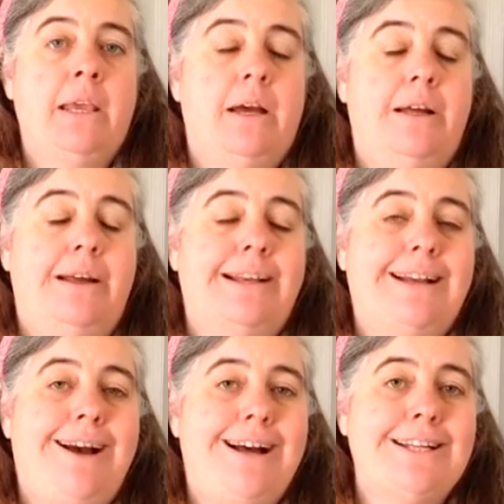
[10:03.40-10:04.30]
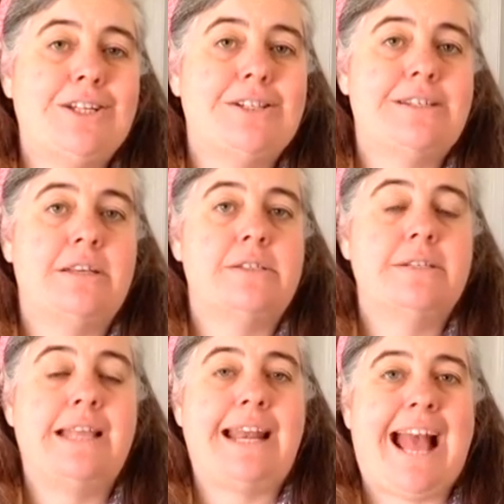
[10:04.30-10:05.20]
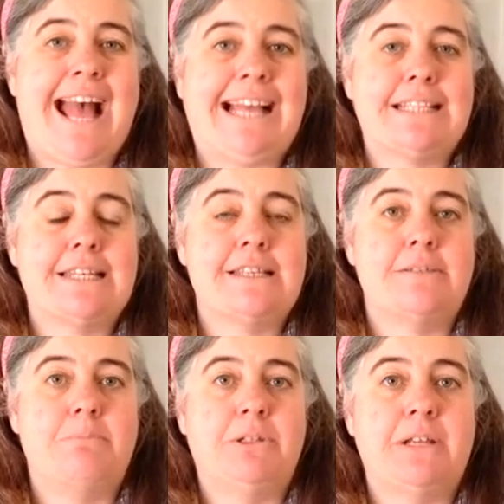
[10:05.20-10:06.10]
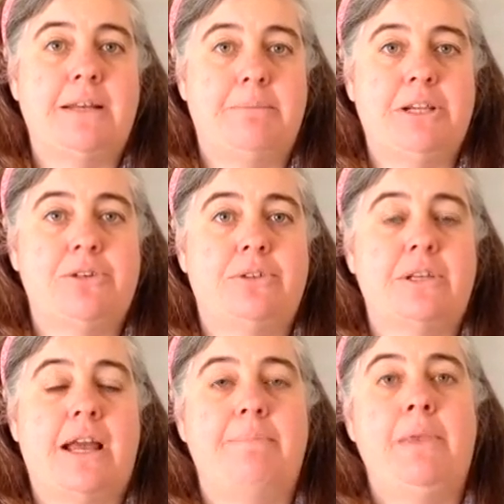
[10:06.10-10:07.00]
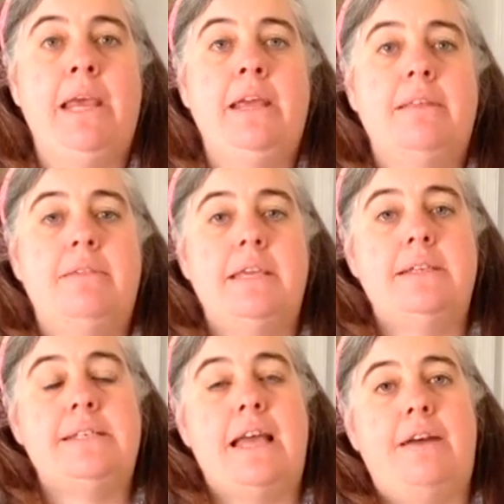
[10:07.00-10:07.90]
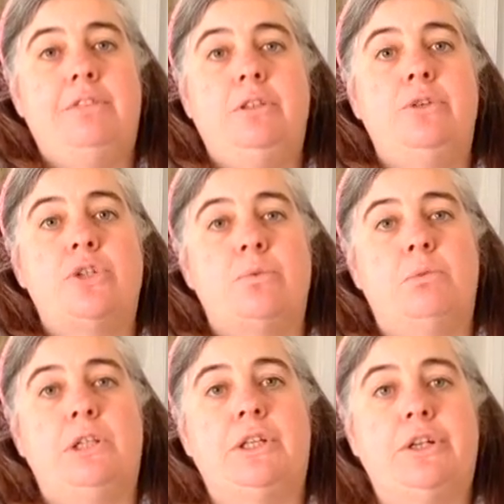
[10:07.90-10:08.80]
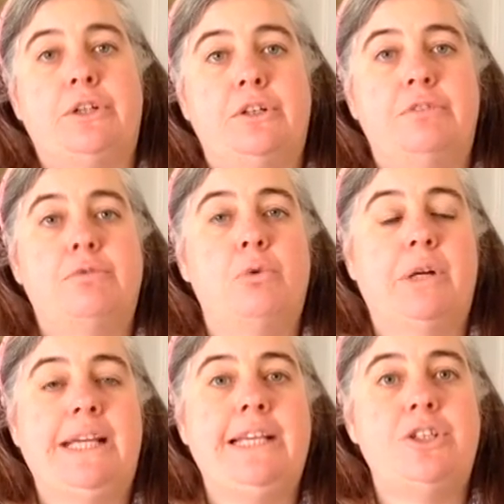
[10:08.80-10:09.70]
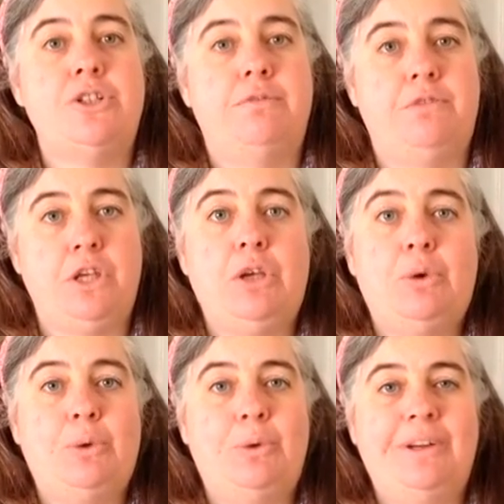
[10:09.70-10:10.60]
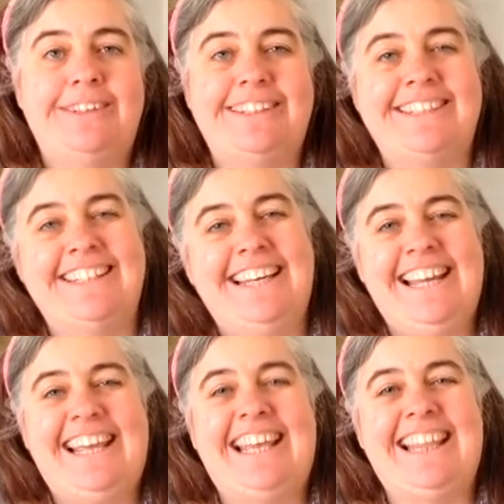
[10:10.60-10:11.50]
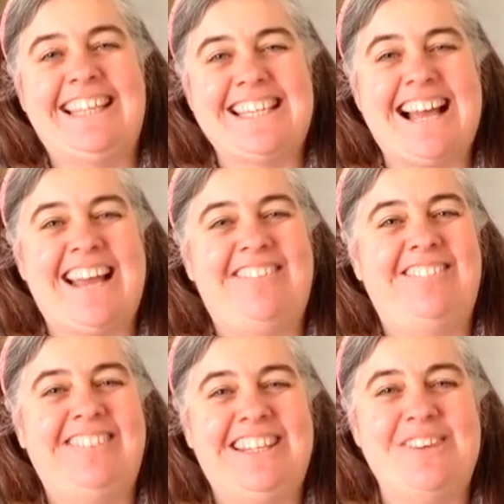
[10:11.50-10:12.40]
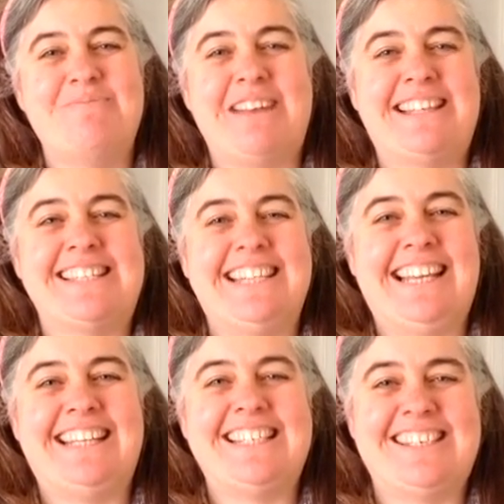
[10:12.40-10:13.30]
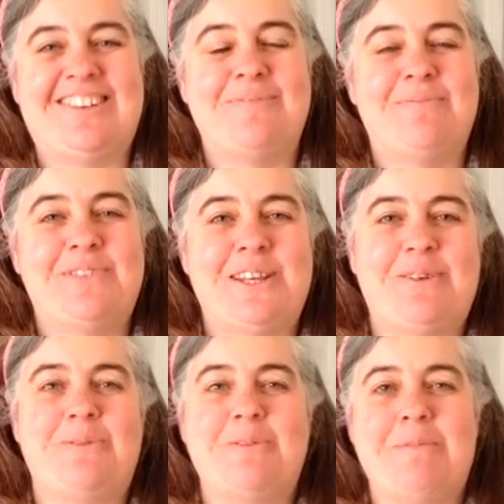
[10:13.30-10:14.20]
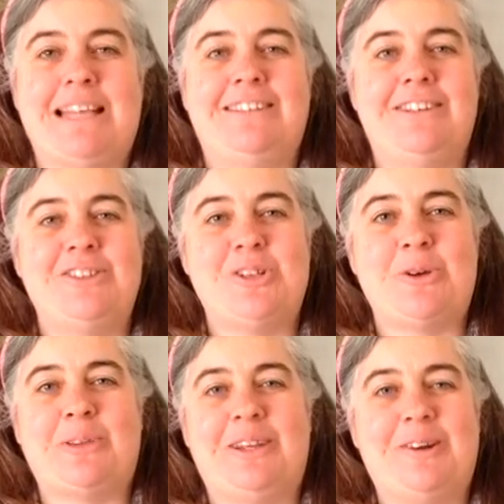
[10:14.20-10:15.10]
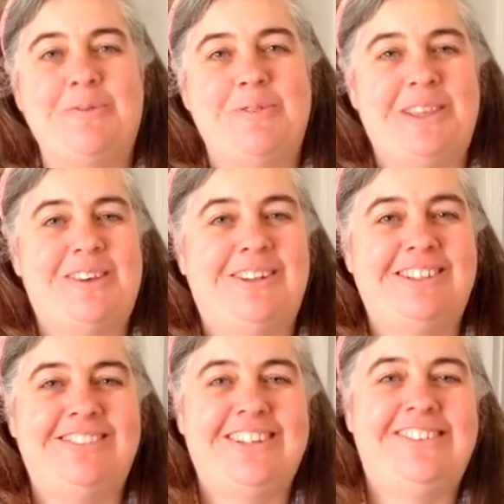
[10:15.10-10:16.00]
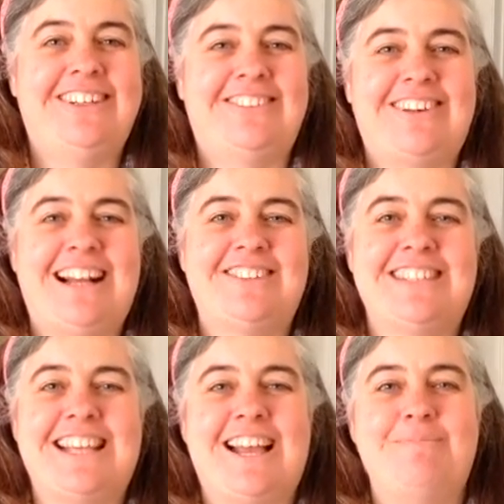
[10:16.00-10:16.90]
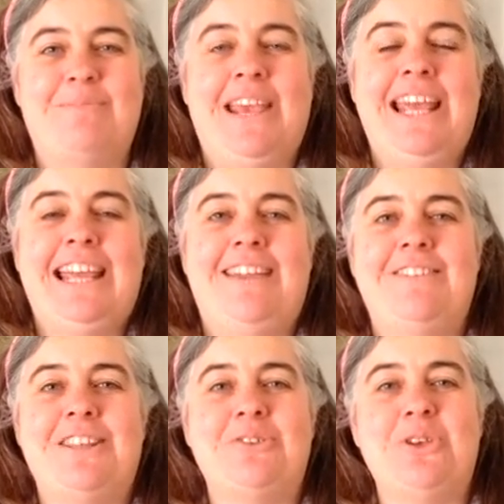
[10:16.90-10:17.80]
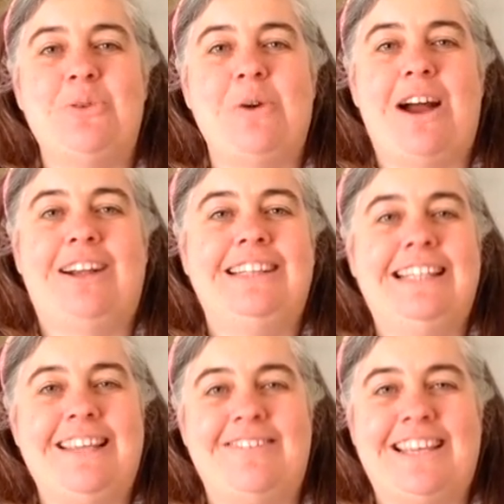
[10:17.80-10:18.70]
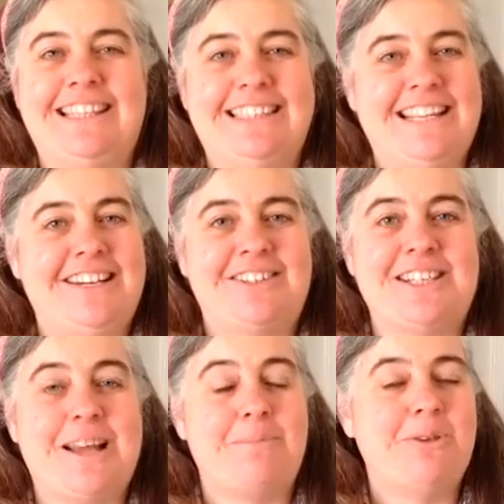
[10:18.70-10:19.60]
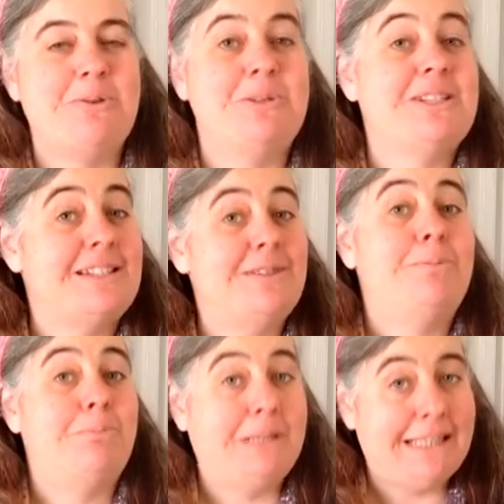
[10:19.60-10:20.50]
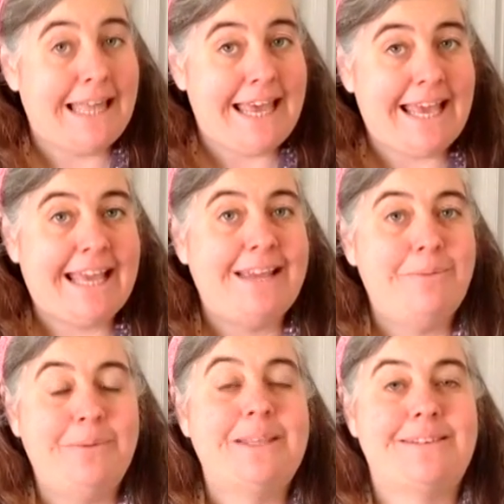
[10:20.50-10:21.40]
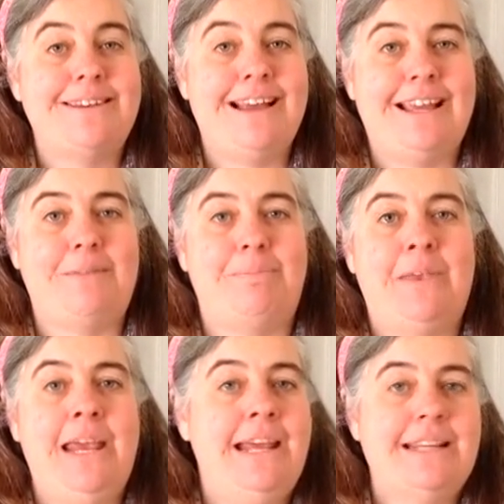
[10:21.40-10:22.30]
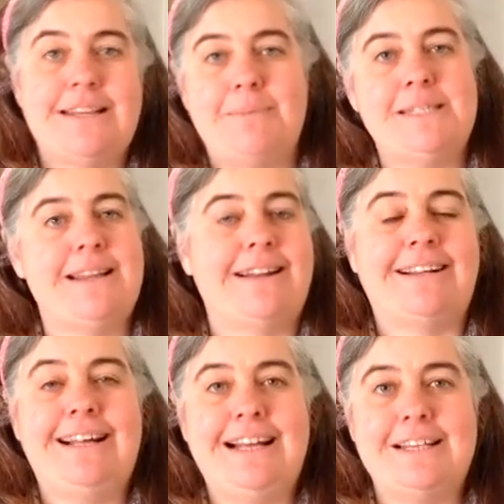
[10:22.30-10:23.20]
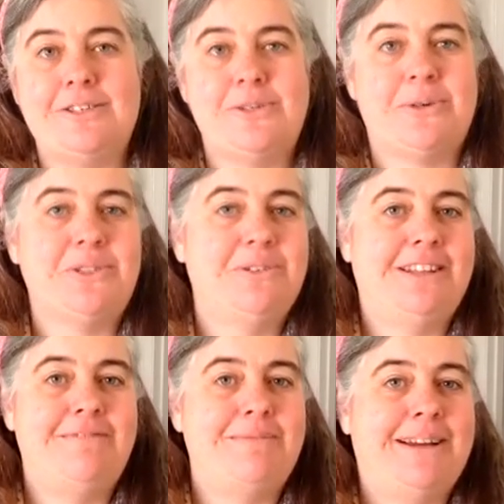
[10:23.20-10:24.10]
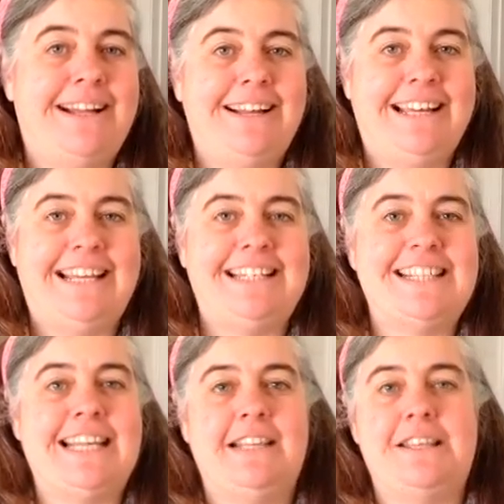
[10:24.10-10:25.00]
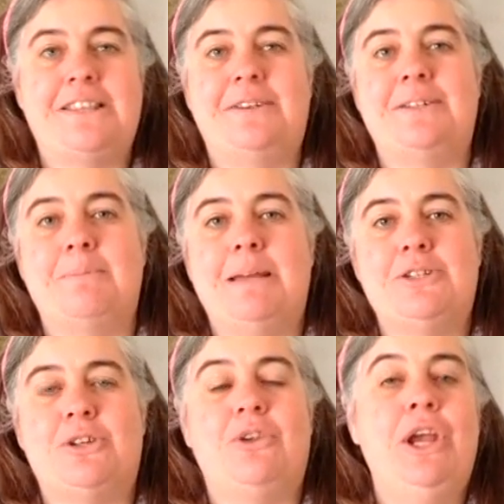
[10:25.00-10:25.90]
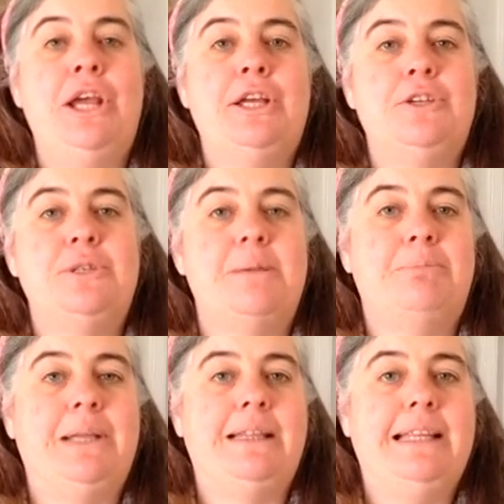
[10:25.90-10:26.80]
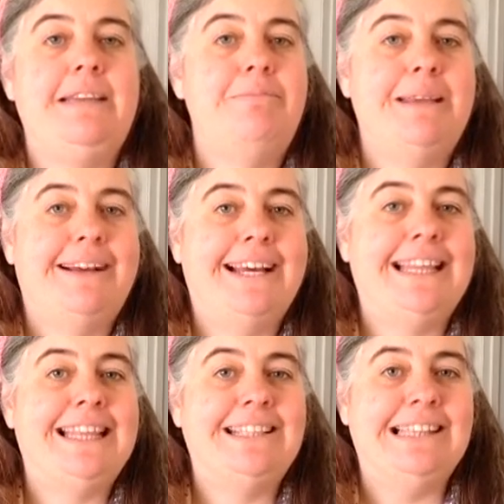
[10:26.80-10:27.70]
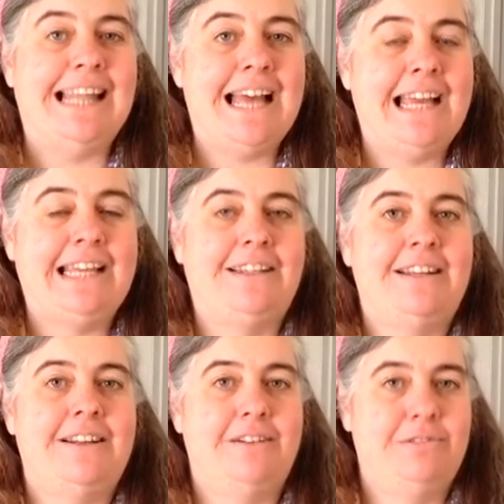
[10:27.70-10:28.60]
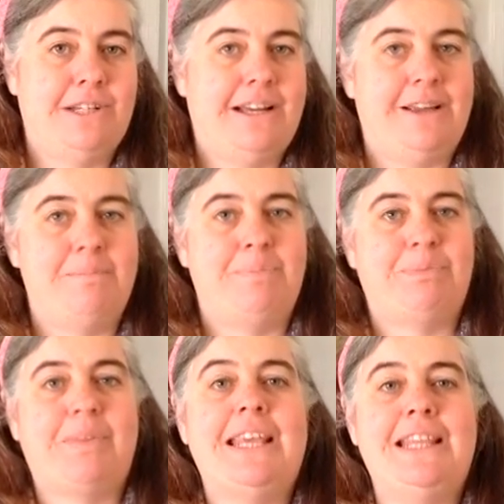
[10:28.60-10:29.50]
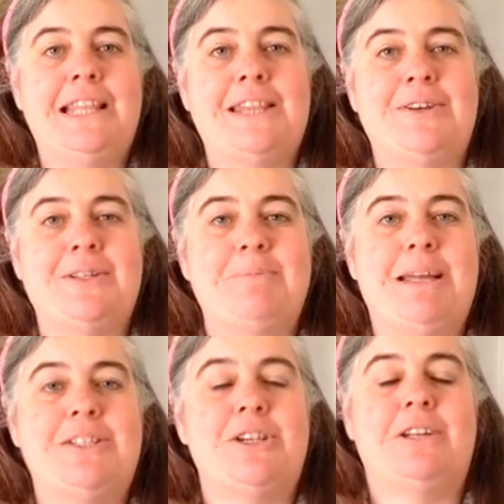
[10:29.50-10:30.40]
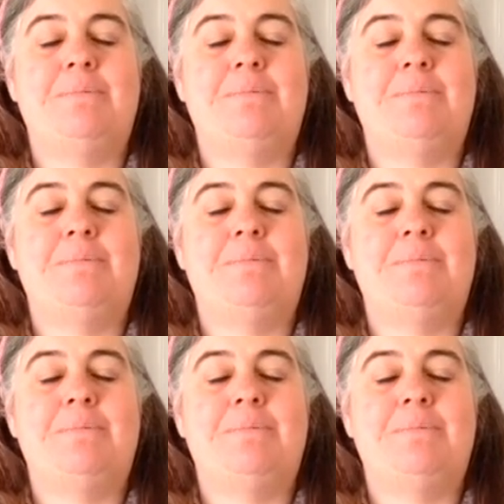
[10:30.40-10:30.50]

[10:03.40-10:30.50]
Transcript: a consciousness that accesses multi-dimensional time, this evolution will occur for each of you in the time you best need it to. So we make a little joke there with all of you around time. Even though you are leaving linear time, you will still play with time. Time is not a construct you leave behind in the third dimension. You simply leave behind the line of time in the third dimension.